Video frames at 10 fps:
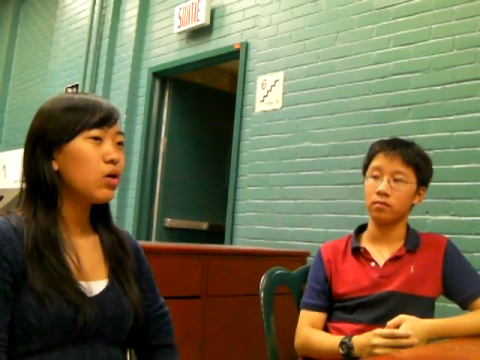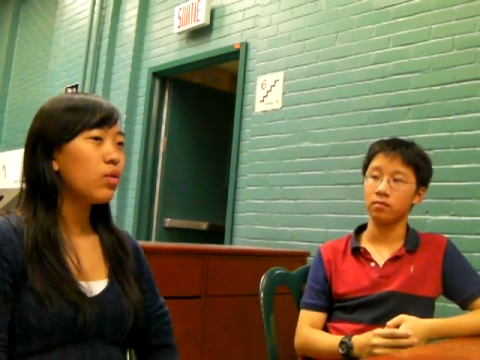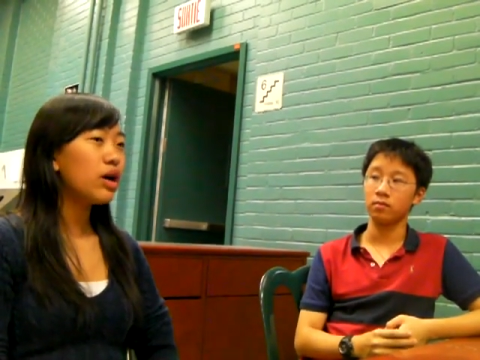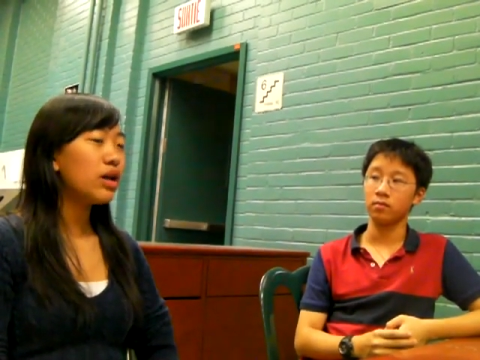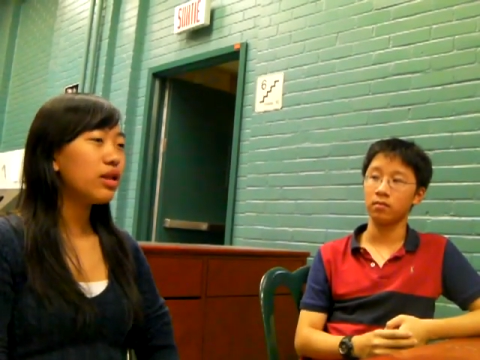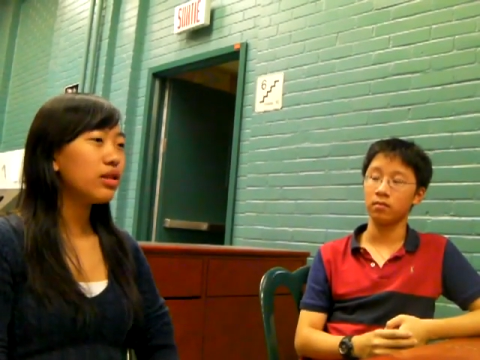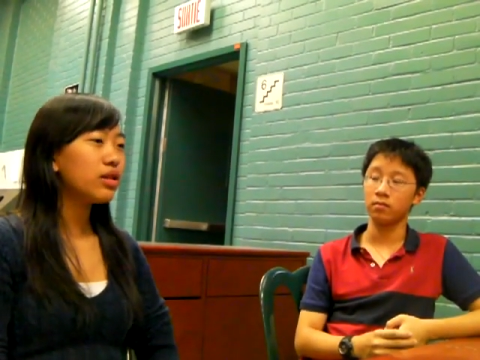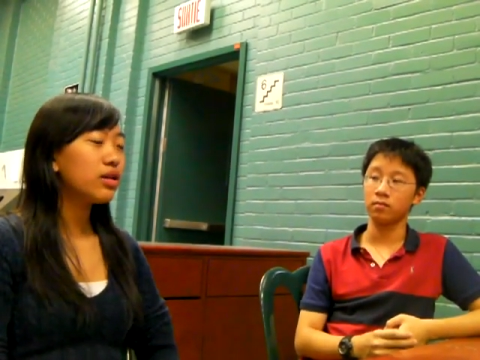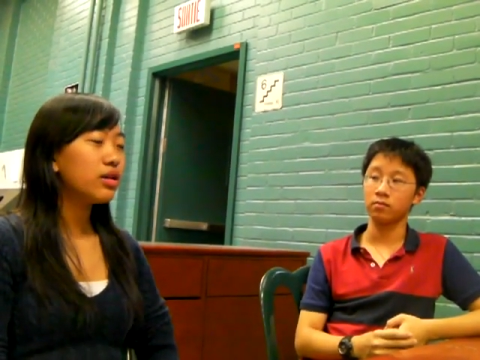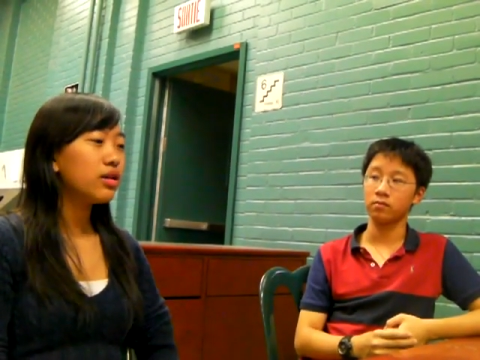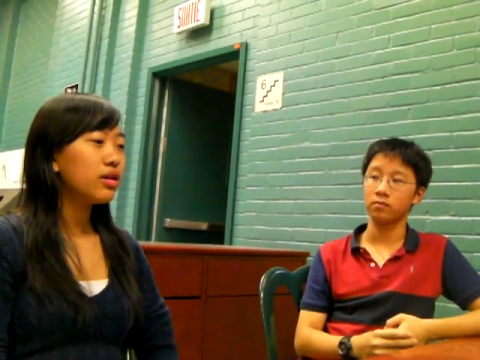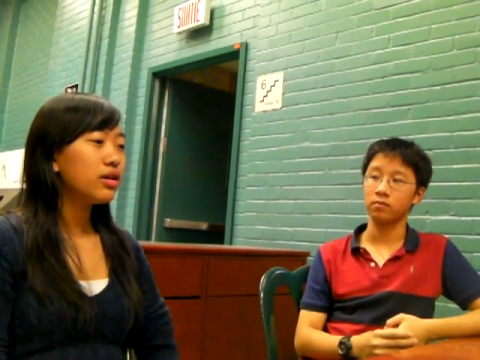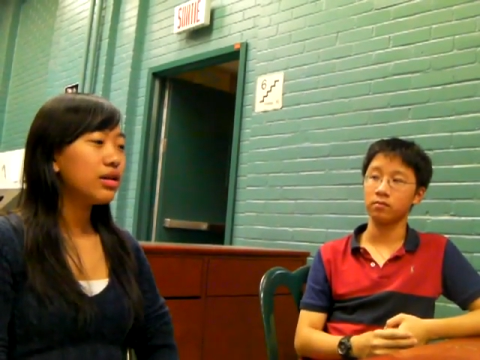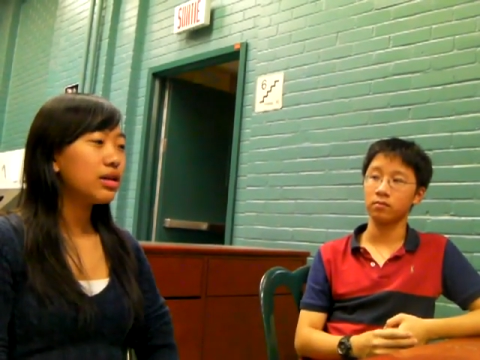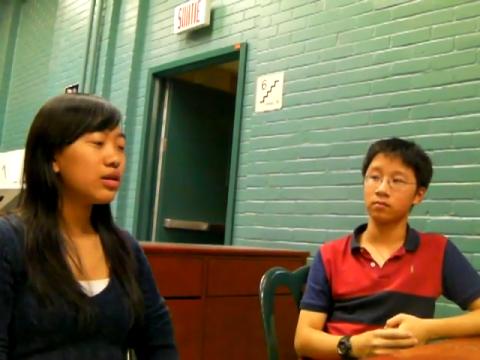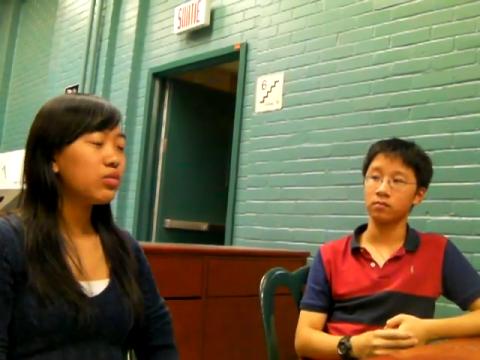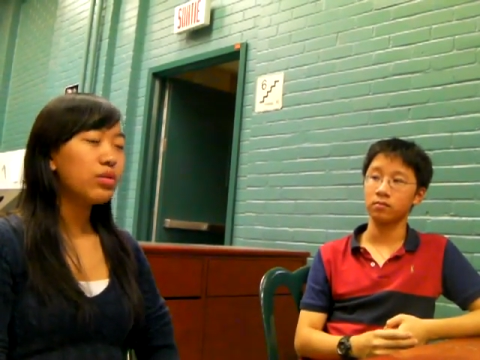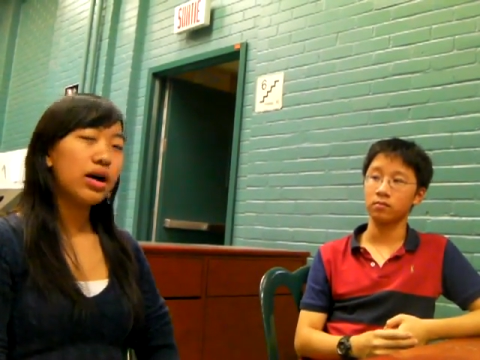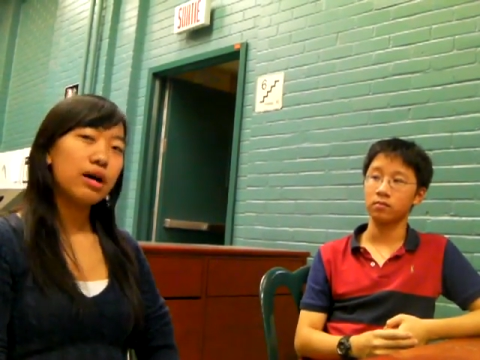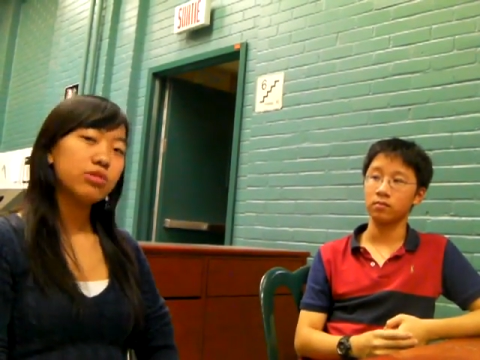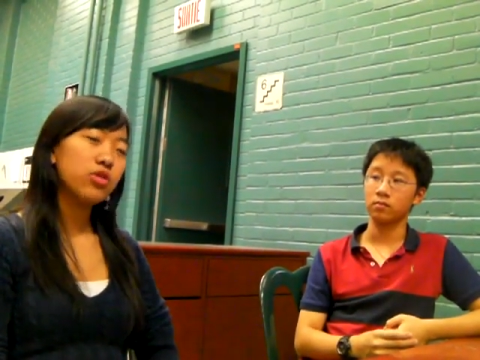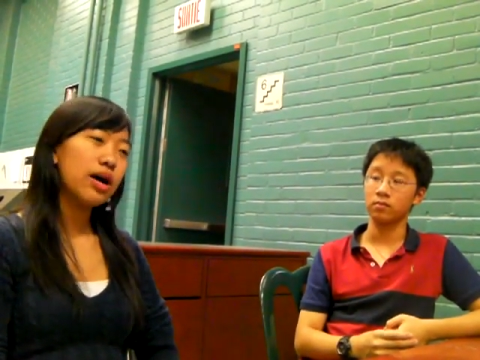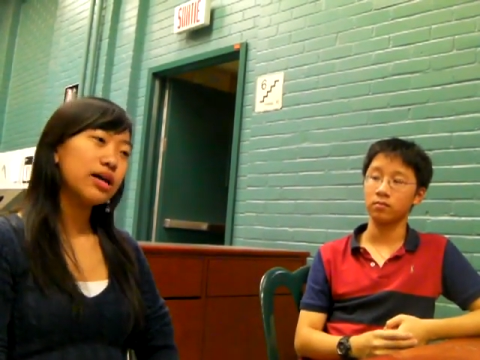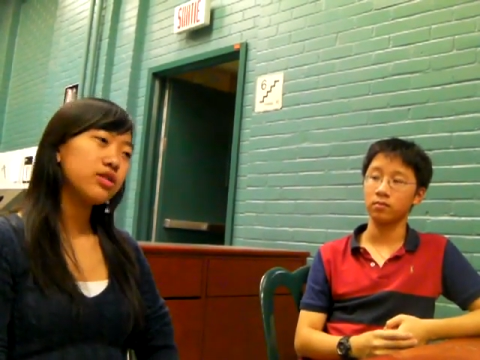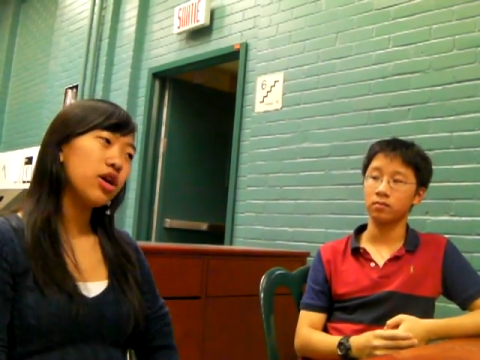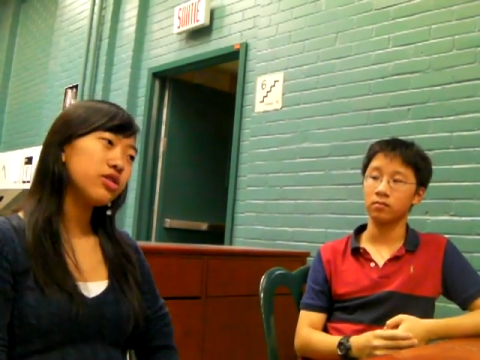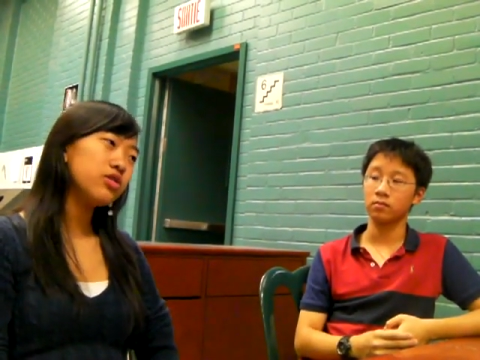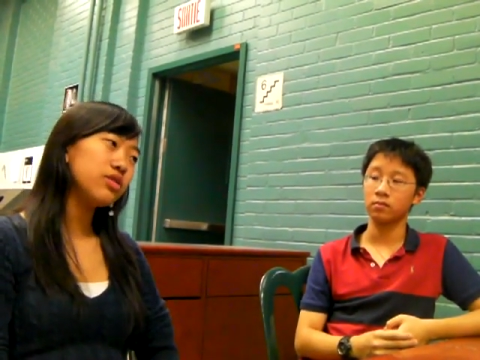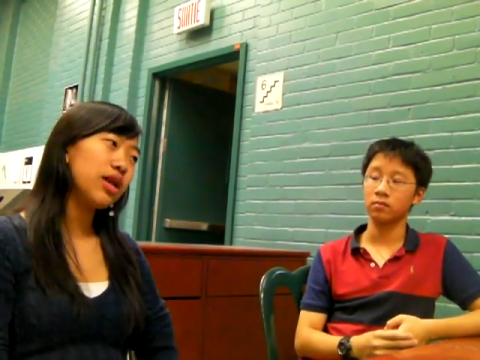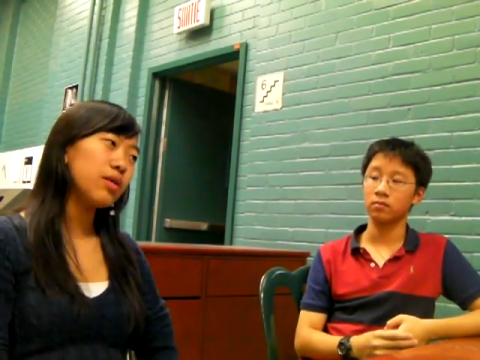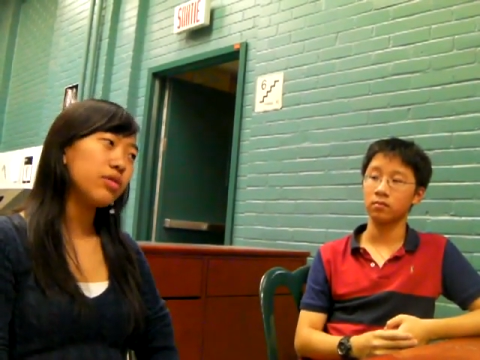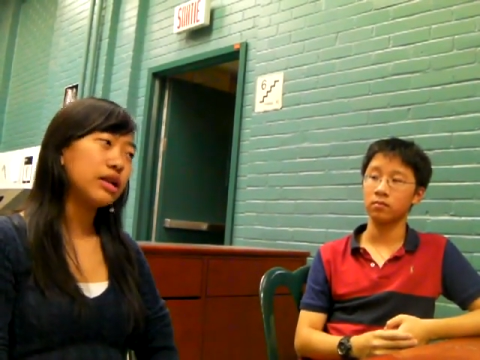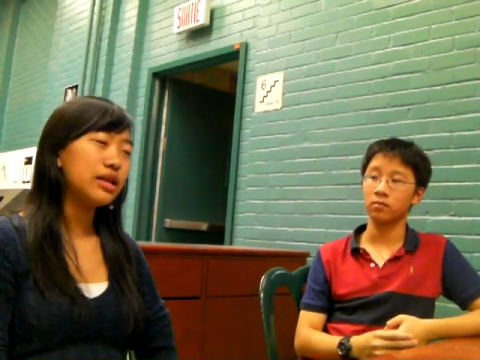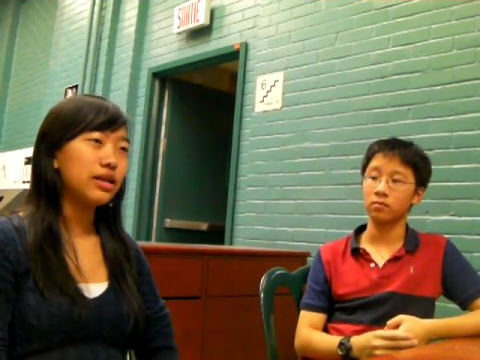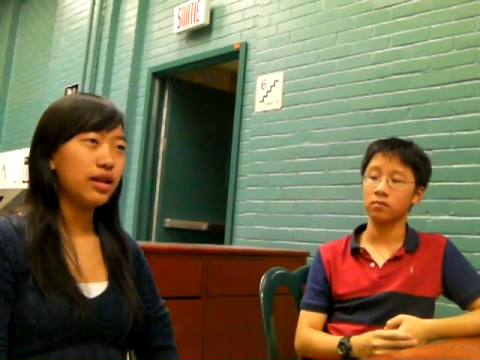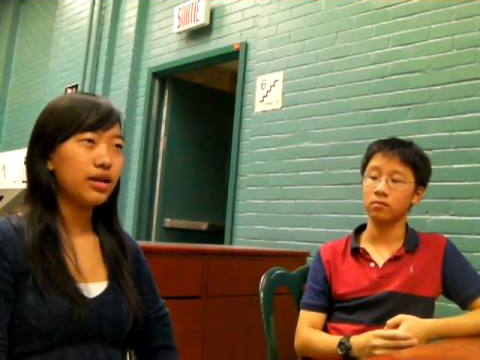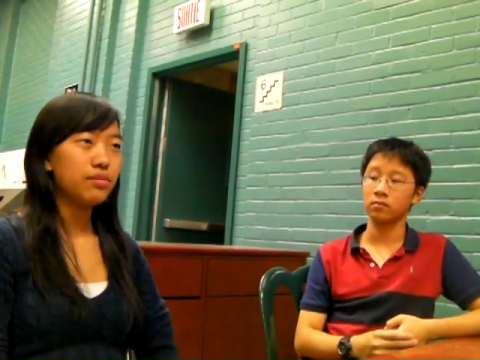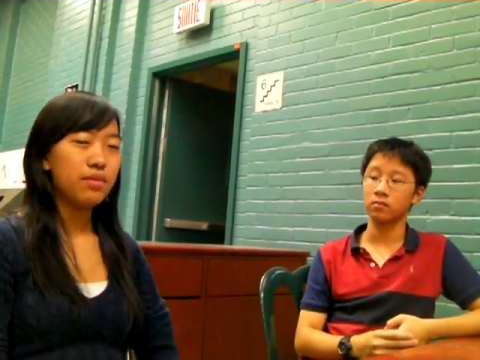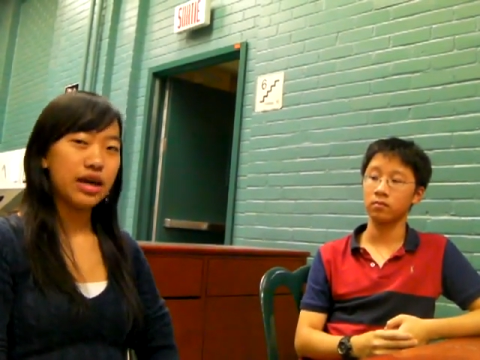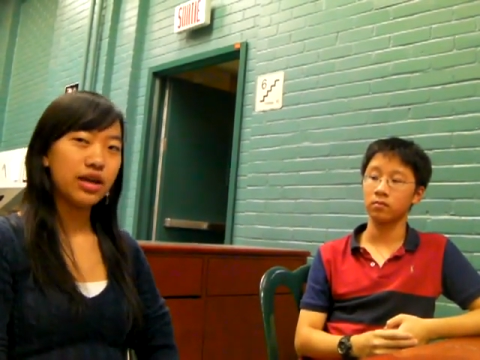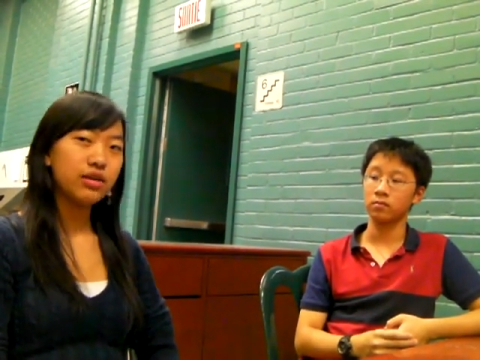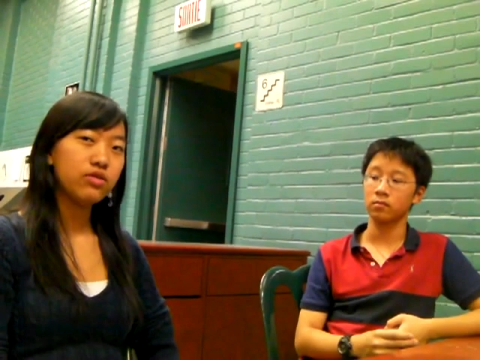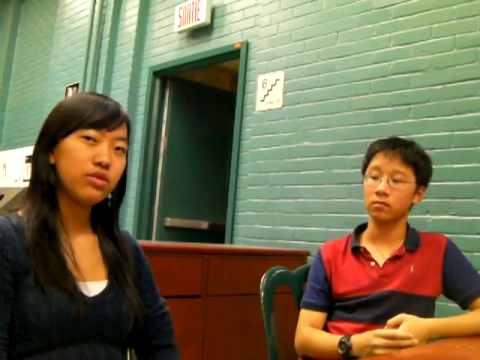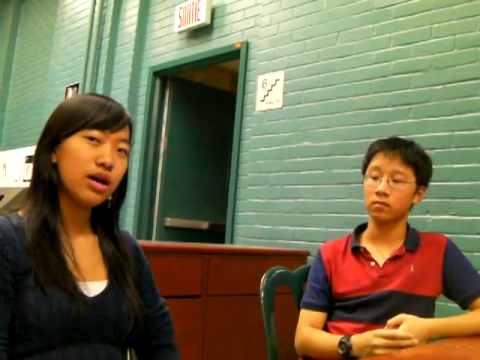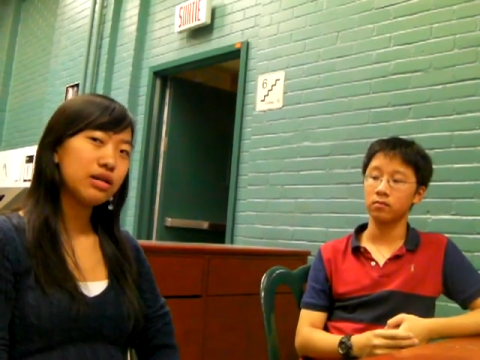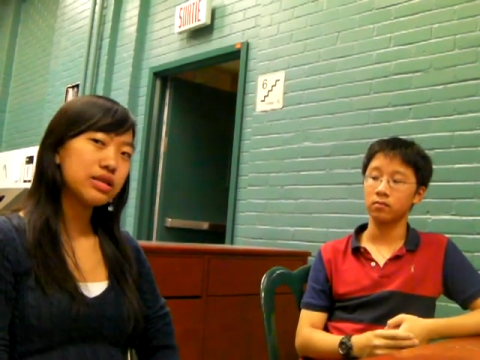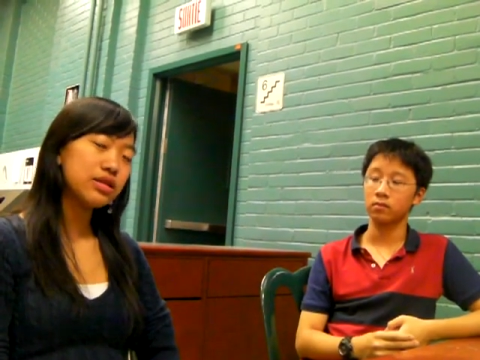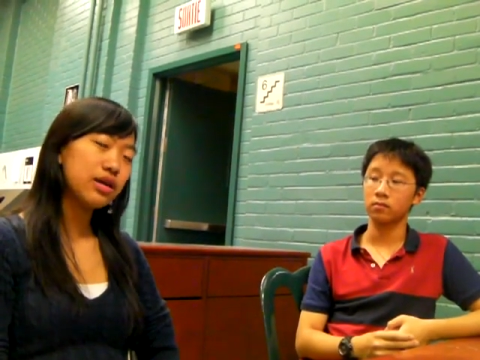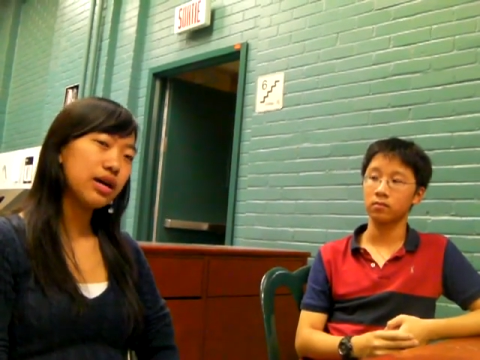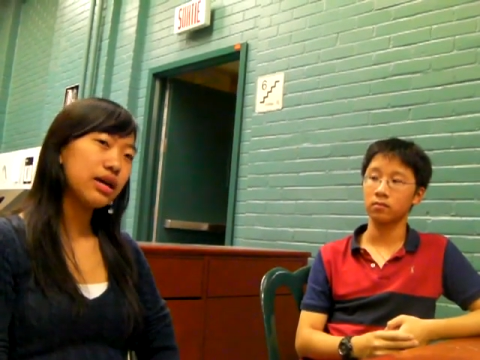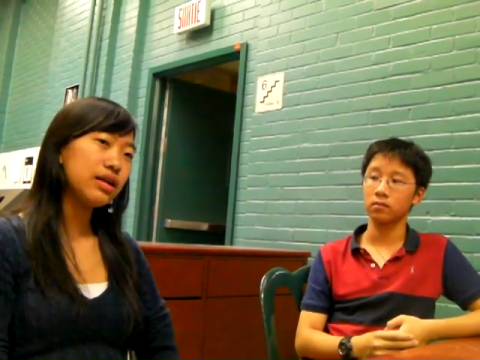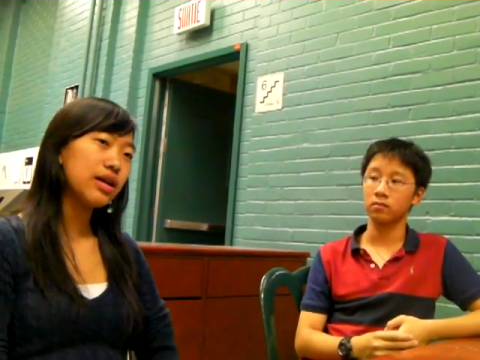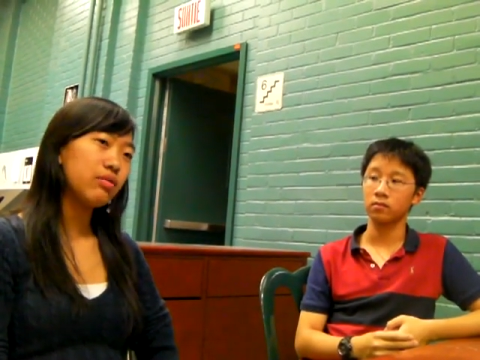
Speaker 1: Well, um, so I talked to the librarian in like May 2009,